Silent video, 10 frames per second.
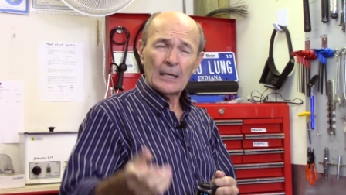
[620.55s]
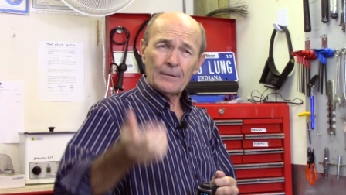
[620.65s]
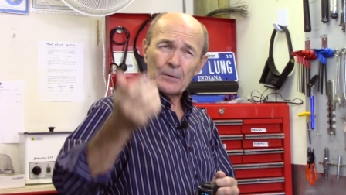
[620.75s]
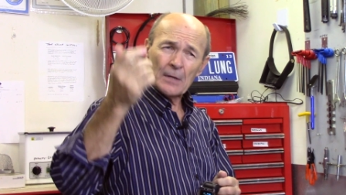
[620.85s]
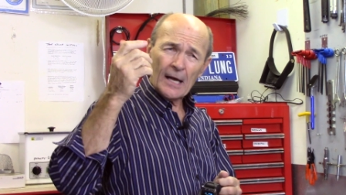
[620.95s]

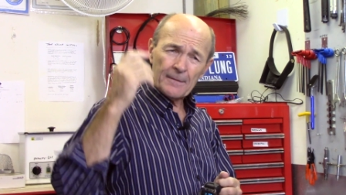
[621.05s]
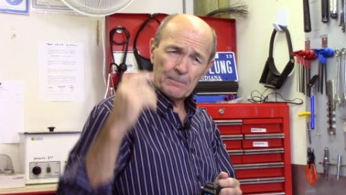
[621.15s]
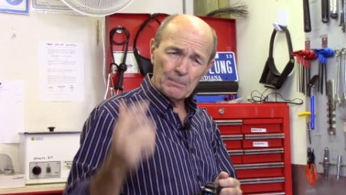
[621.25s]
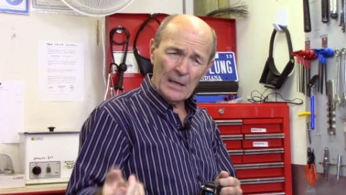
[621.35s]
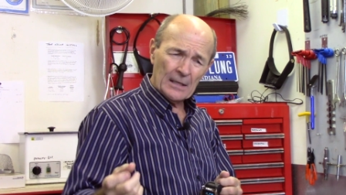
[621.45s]
if you dive
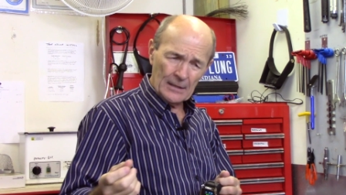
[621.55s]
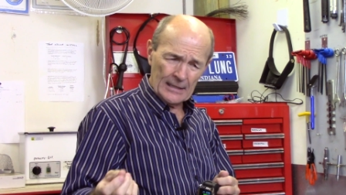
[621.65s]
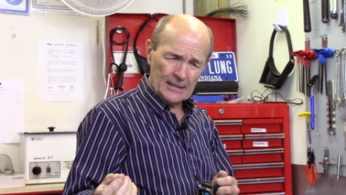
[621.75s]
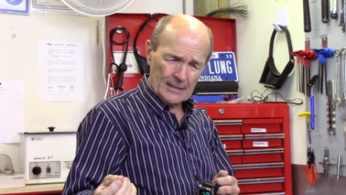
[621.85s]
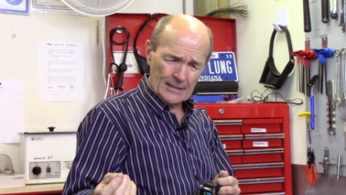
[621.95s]

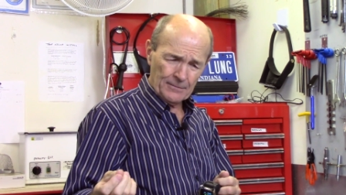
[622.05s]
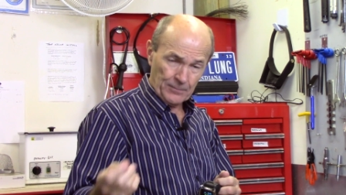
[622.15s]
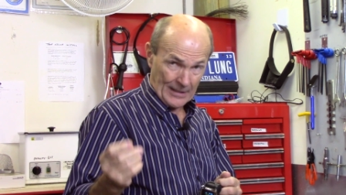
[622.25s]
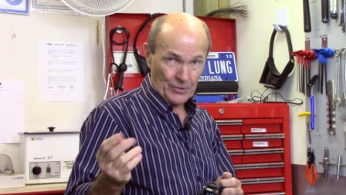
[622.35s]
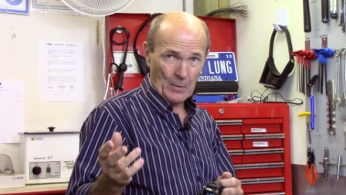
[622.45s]
mainly in, in
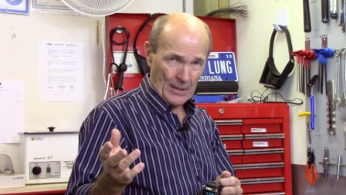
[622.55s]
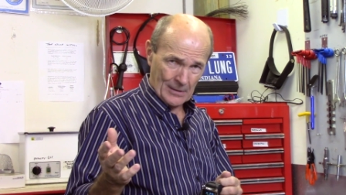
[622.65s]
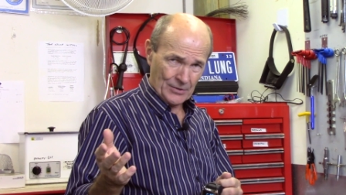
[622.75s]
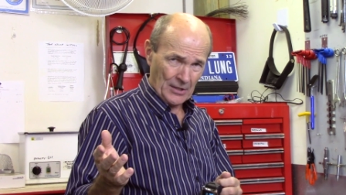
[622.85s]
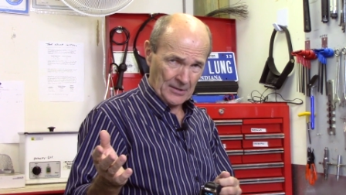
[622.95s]
fresh
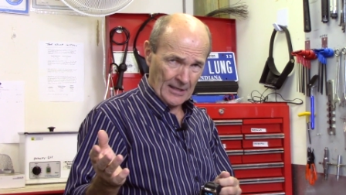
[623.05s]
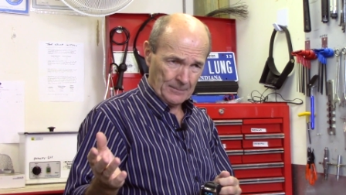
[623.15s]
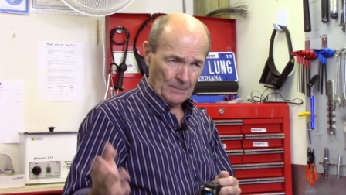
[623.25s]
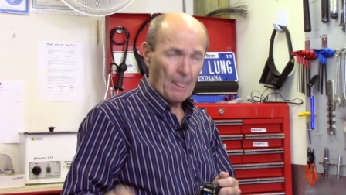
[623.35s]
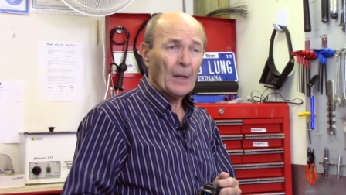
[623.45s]
water, as an
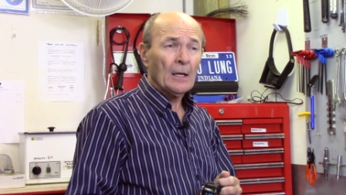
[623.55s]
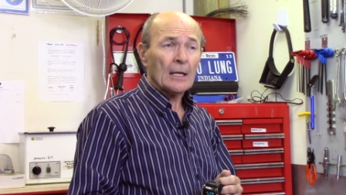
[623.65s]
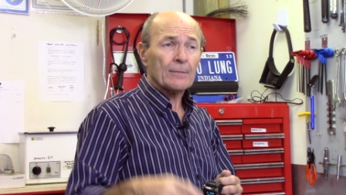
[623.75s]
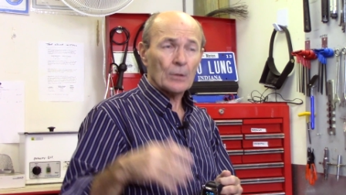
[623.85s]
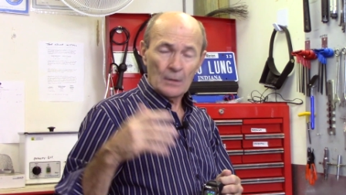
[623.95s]
example,
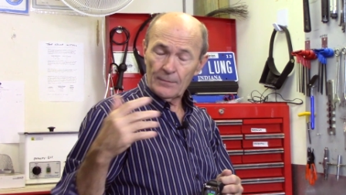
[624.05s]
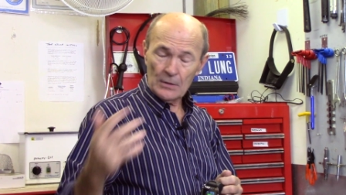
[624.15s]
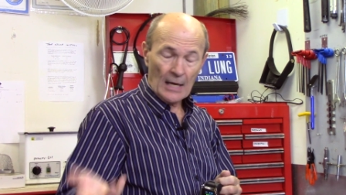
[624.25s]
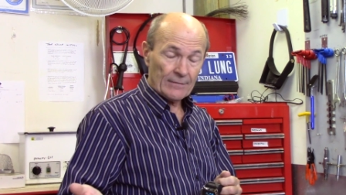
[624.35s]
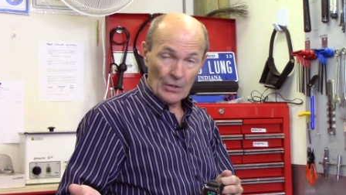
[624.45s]
if you if
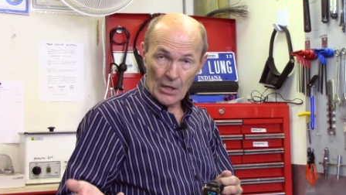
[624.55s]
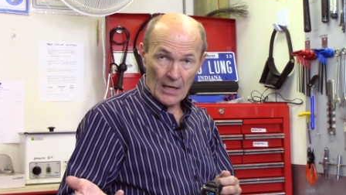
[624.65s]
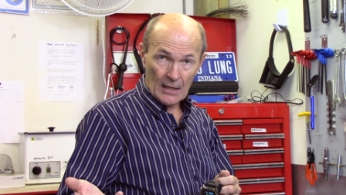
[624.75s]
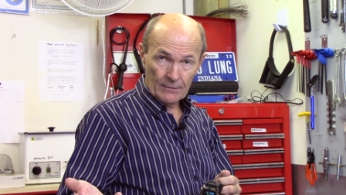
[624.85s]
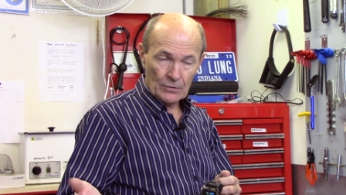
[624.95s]
you dive in
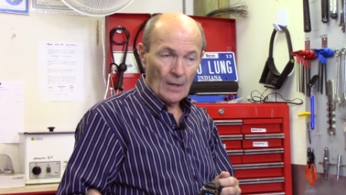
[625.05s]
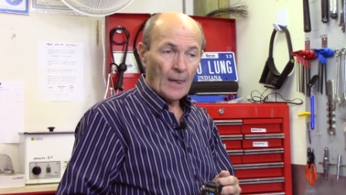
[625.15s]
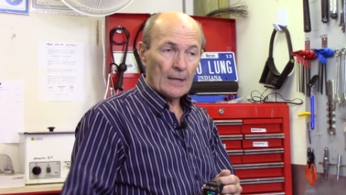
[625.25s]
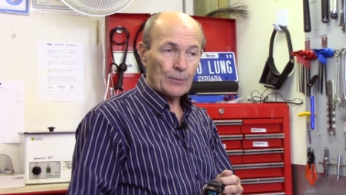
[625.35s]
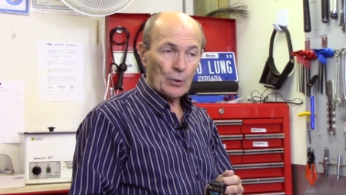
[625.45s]
caves,
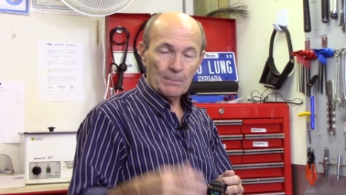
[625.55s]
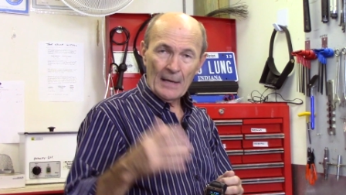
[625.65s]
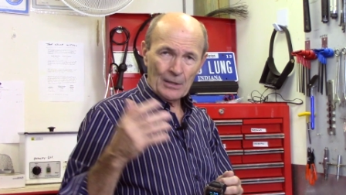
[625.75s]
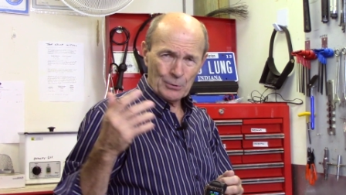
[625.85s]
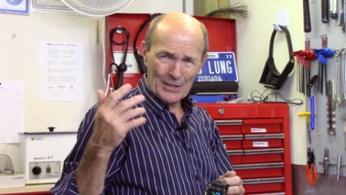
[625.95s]
if you do
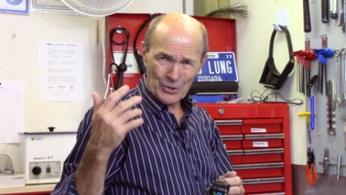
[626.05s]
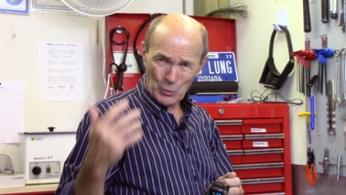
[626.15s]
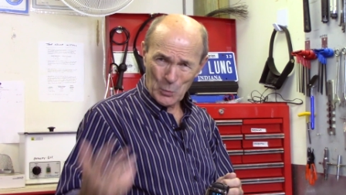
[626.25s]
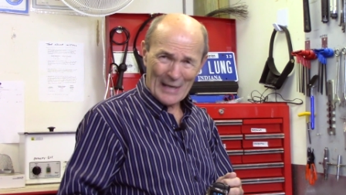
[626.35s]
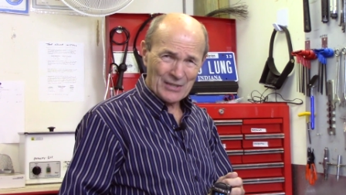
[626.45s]

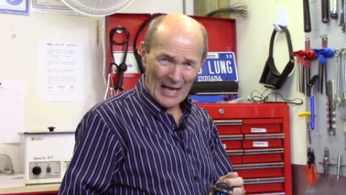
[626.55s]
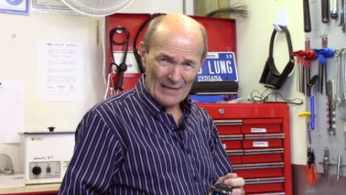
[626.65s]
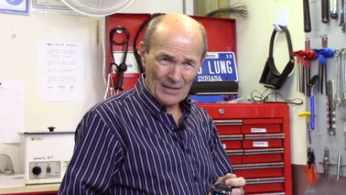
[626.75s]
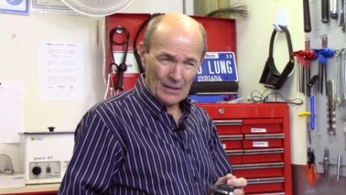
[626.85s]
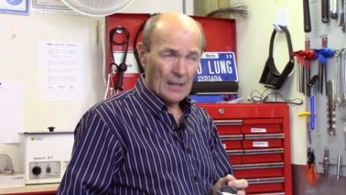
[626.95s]
penetration wreck
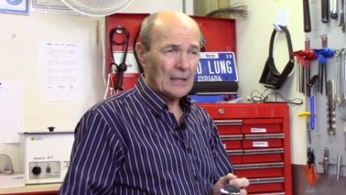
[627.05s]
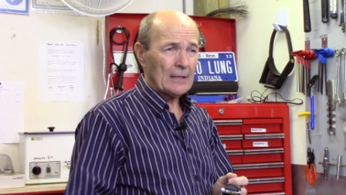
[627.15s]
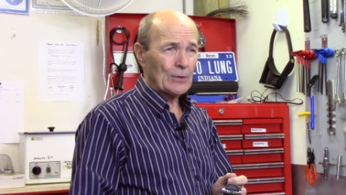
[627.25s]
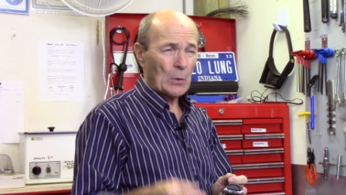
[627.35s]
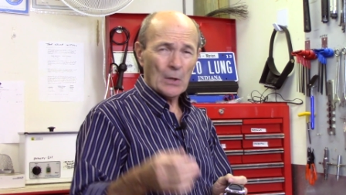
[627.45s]
diving,
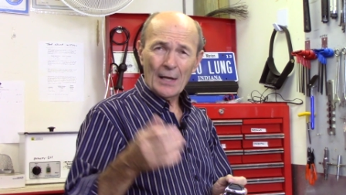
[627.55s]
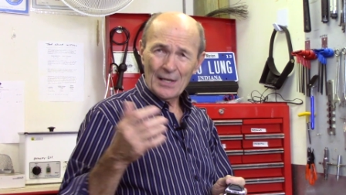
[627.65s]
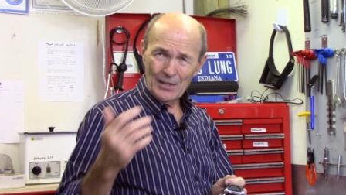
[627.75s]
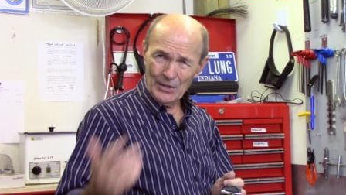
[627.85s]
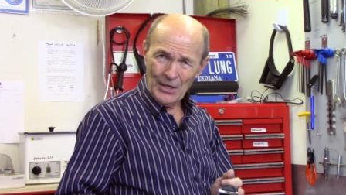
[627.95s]
if you do a lot
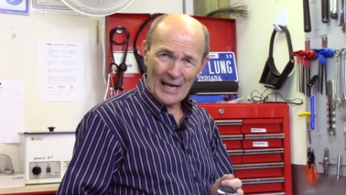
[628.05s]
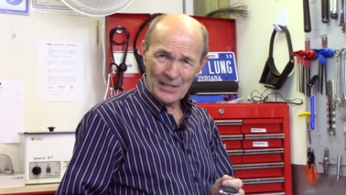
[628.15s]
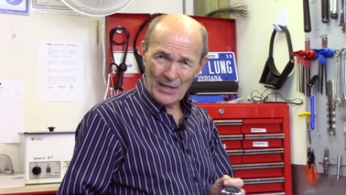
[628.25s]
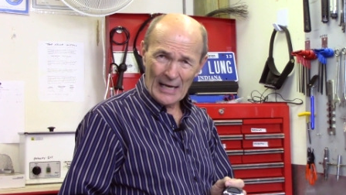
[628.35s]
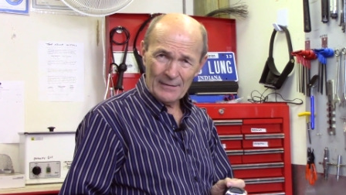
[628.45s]
of
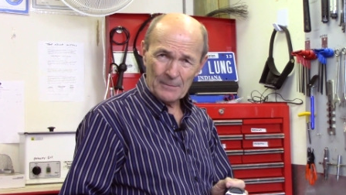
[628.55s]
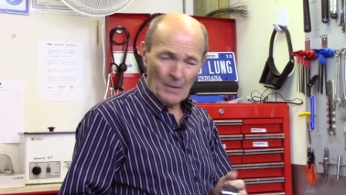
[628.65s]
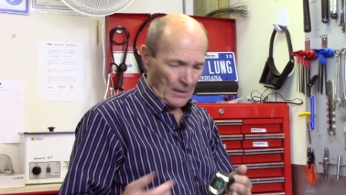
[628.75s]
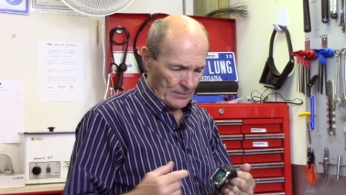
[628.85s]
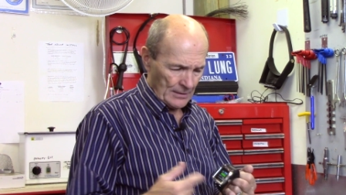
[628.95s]
night diving,
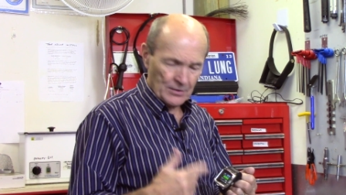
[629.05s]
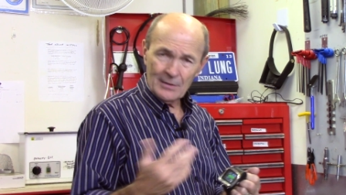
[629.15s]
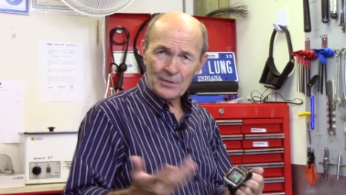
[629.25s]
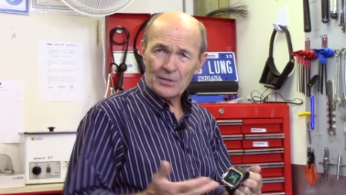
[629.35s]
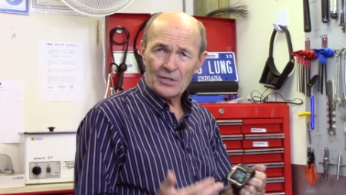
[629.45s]
then this,
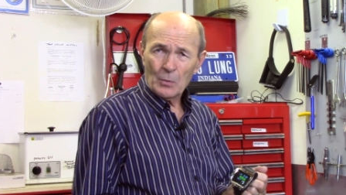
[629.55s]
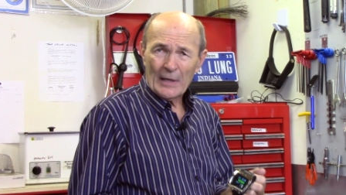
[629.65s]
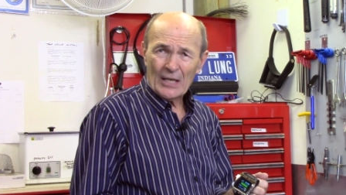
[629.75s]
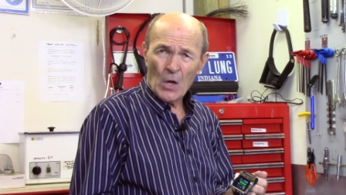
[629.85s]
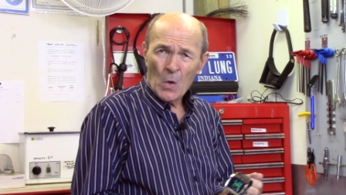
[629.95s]
this is the
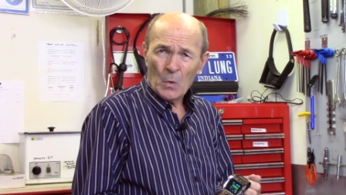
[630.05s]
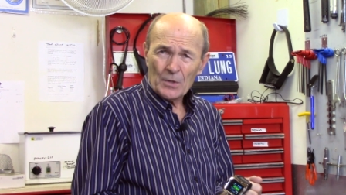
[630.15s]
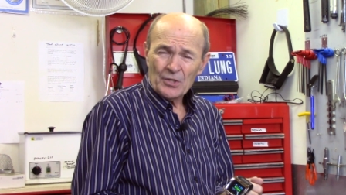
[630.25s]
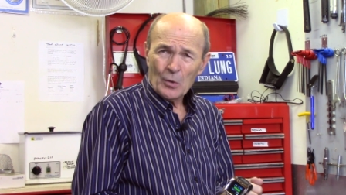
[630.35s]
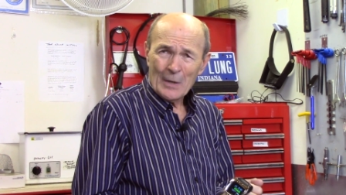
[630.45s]
way to go.
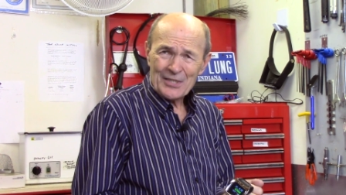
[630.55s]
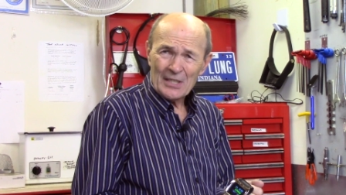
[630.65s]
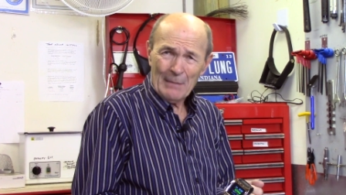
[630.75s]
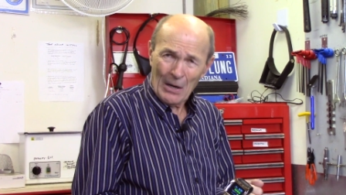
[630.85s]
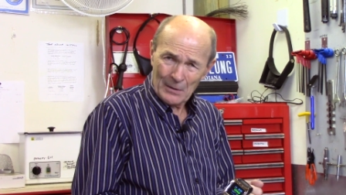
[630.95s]
There's no
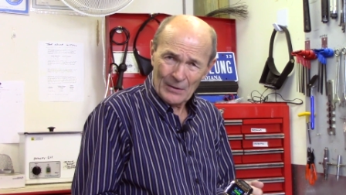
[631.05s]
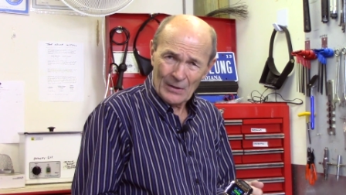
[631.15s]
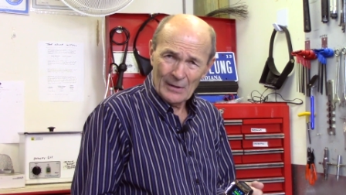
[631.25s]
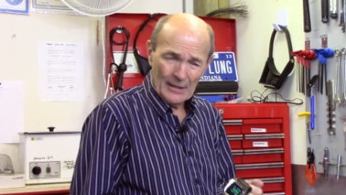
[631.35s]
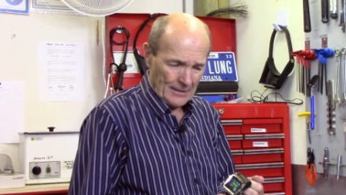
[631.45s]
question about it.